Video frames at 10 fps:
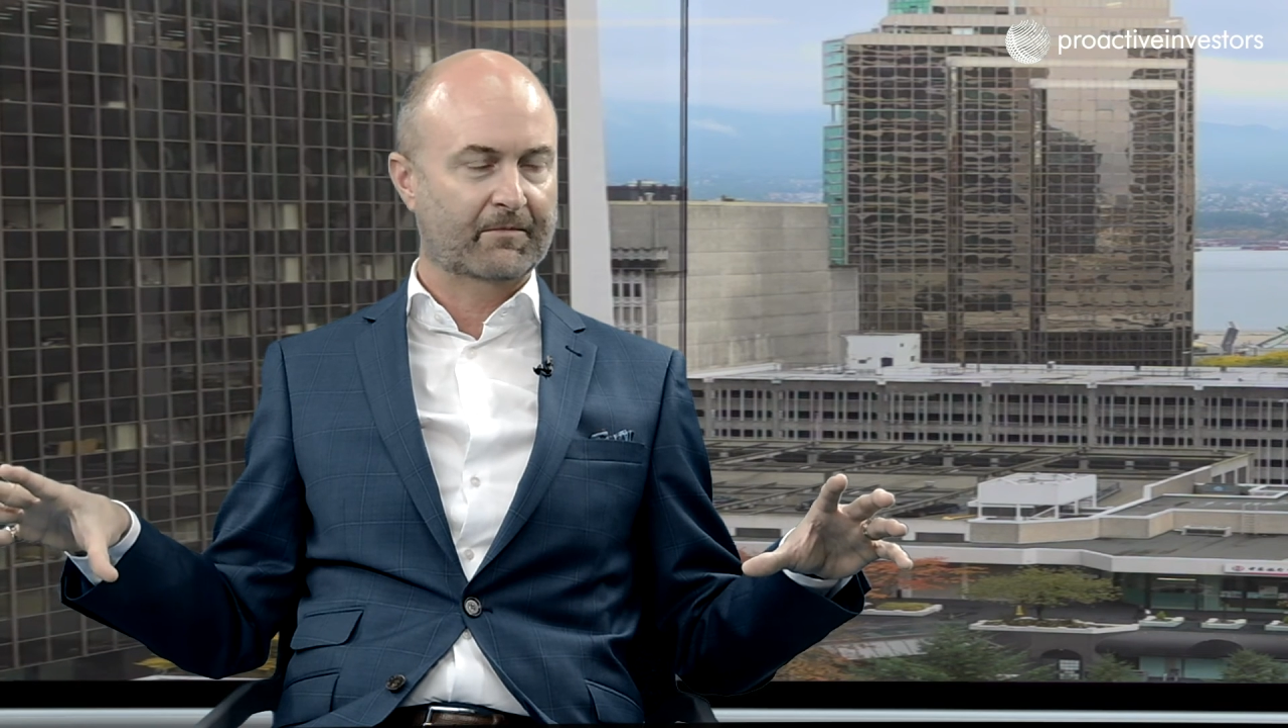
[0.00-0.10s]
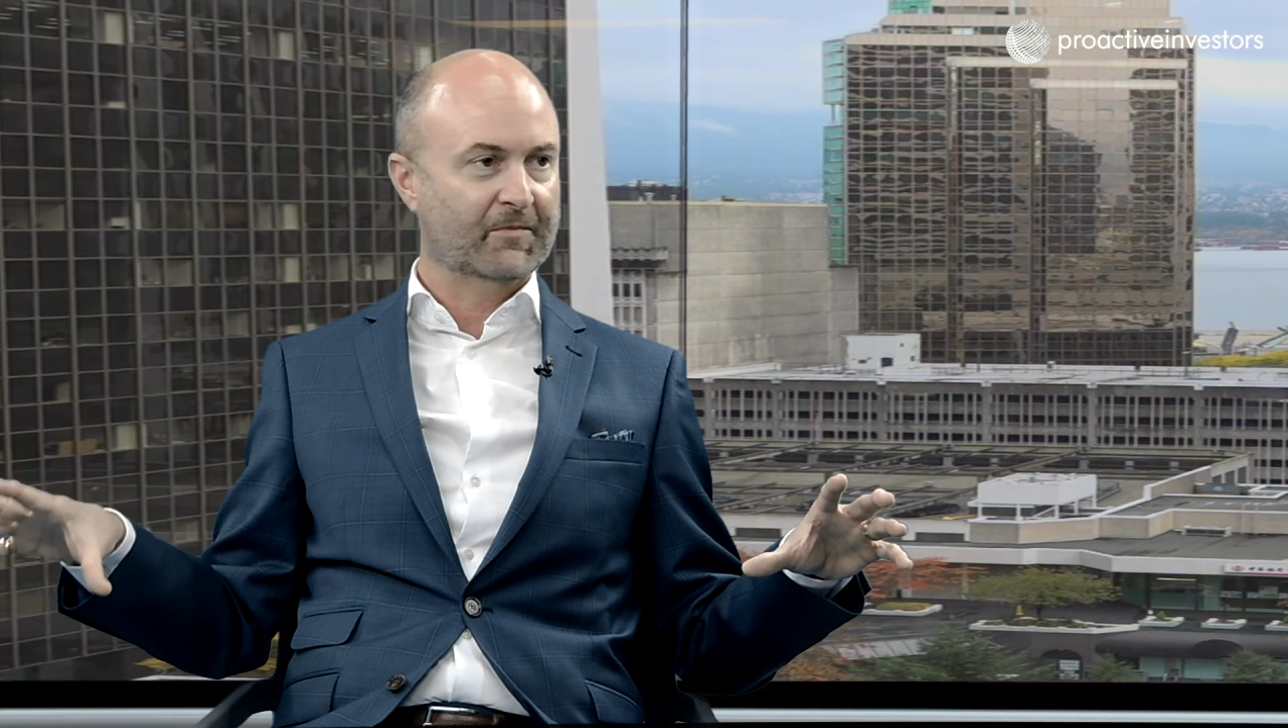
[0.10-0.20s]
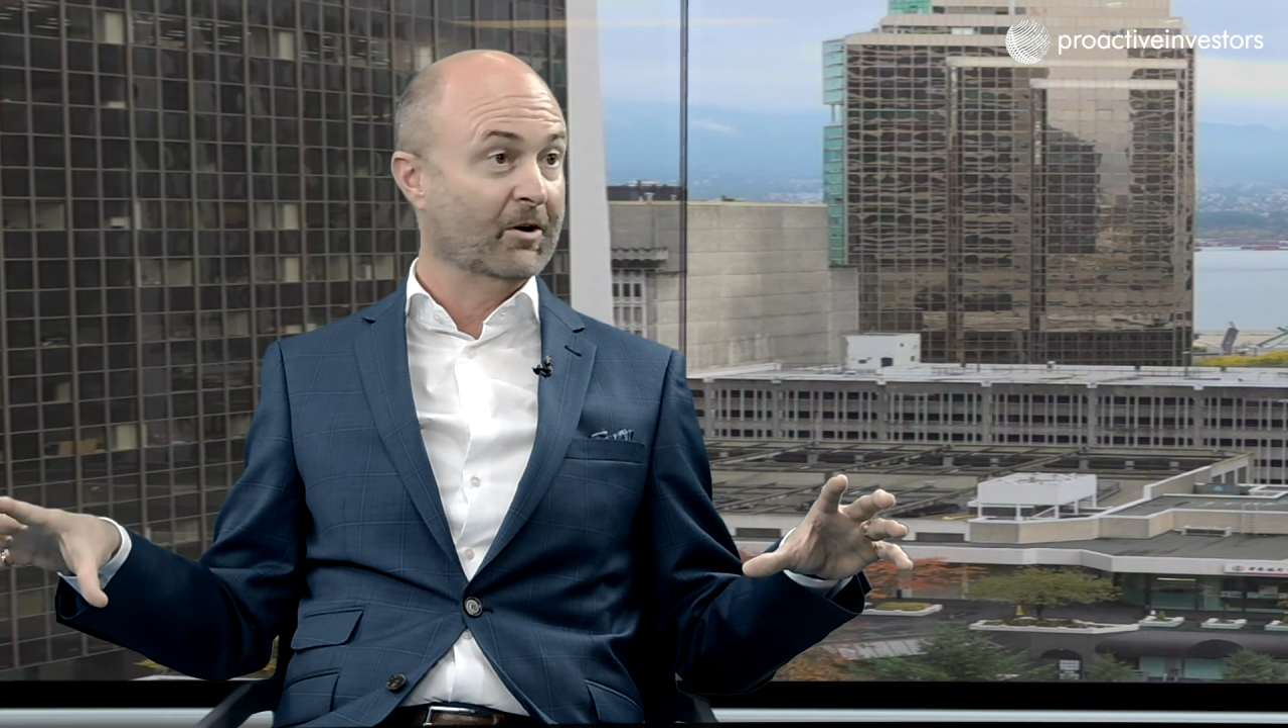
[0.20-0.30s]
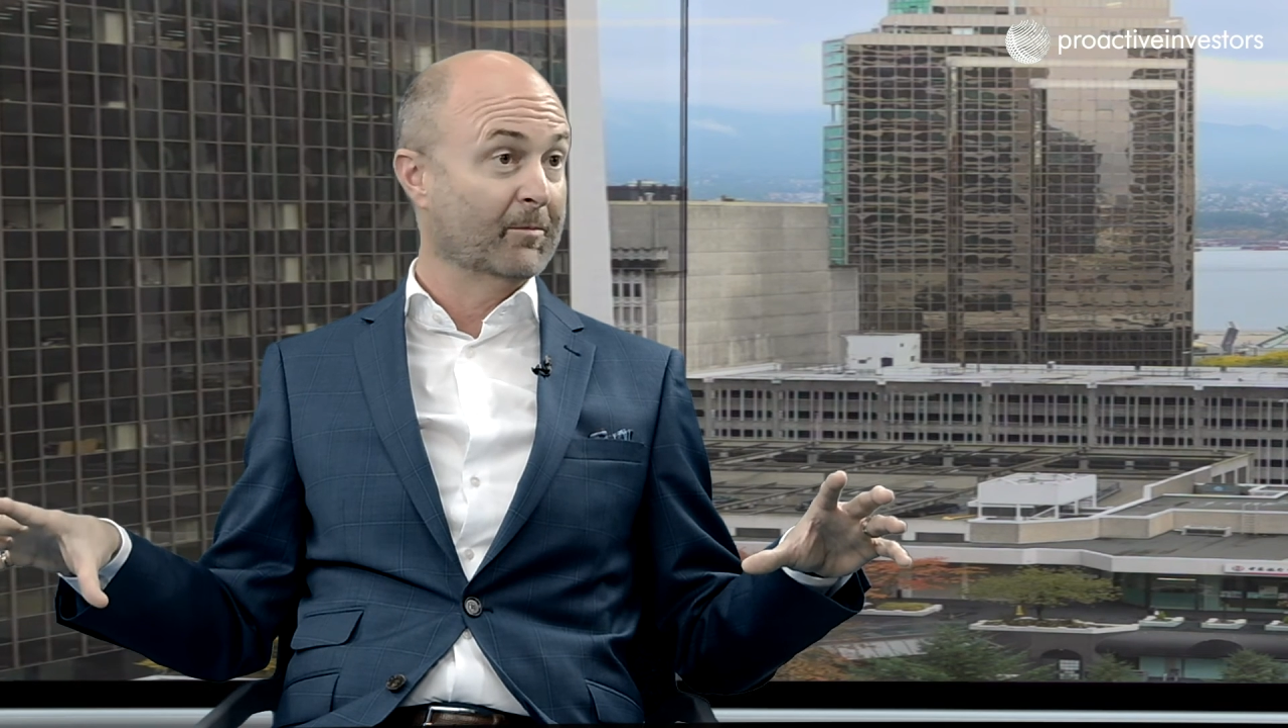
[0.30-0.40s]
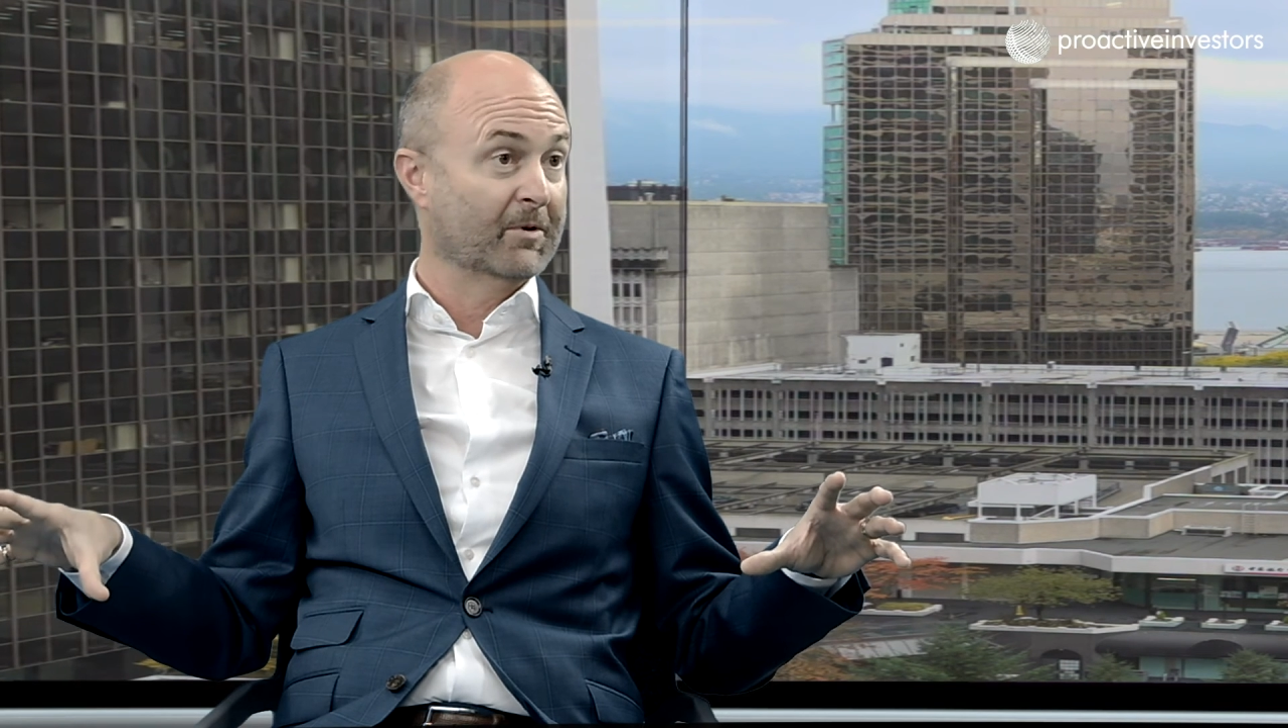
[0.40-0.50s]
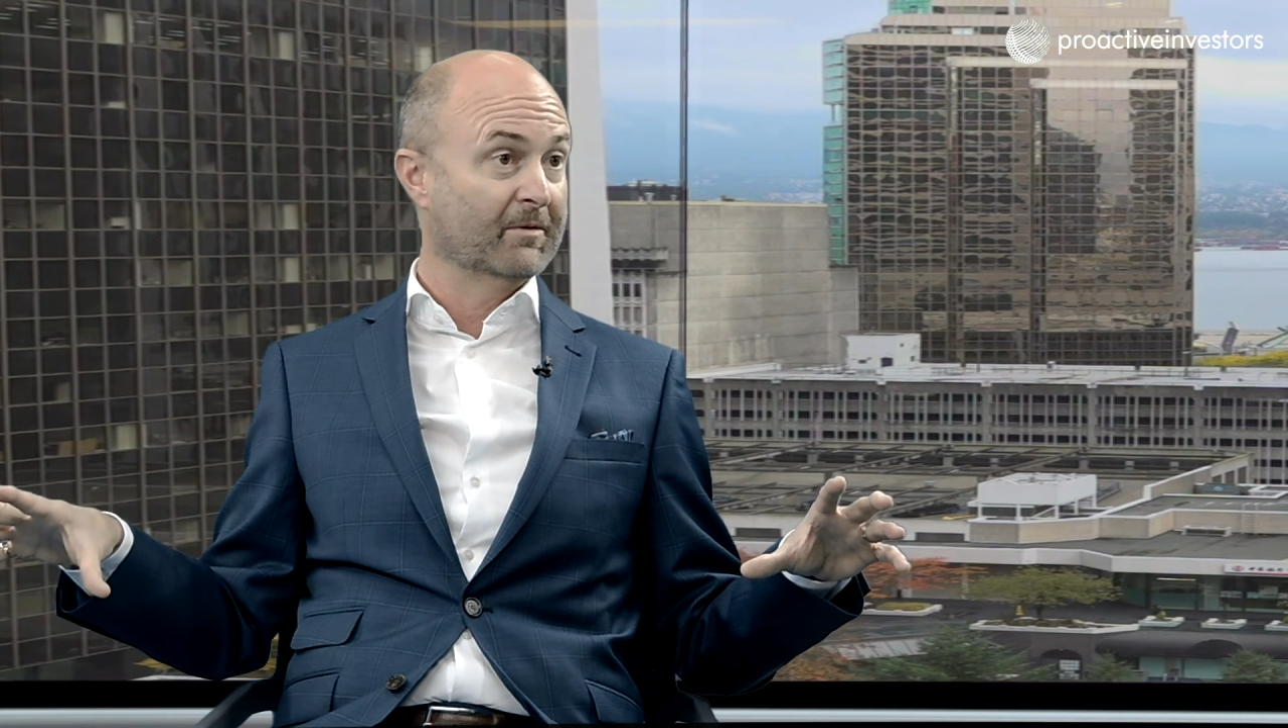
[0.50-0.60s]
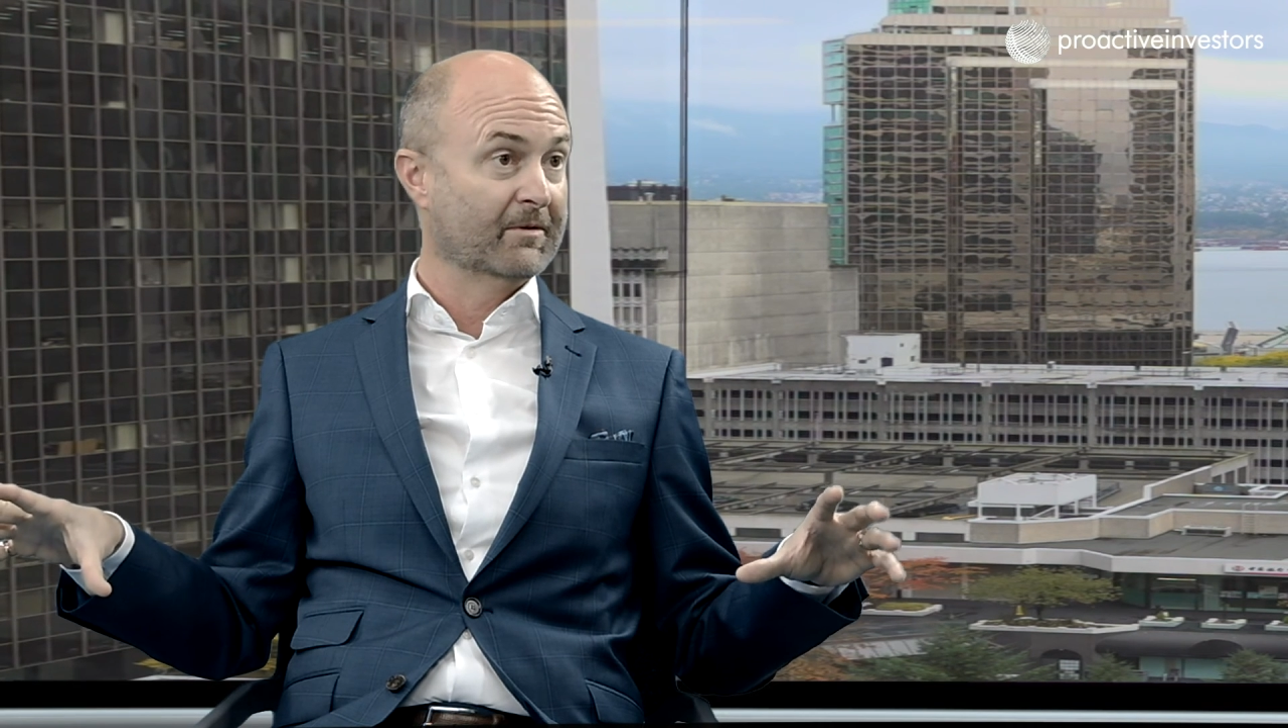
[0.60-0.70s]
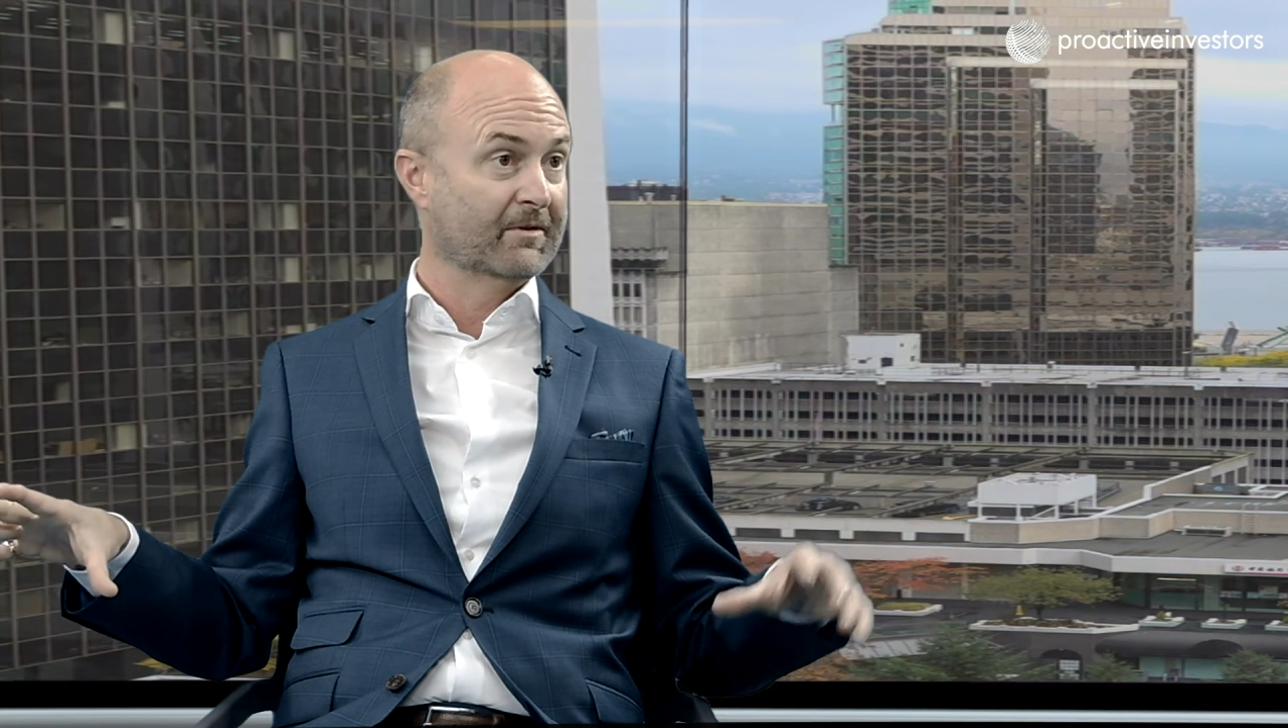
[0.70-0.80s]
Europe.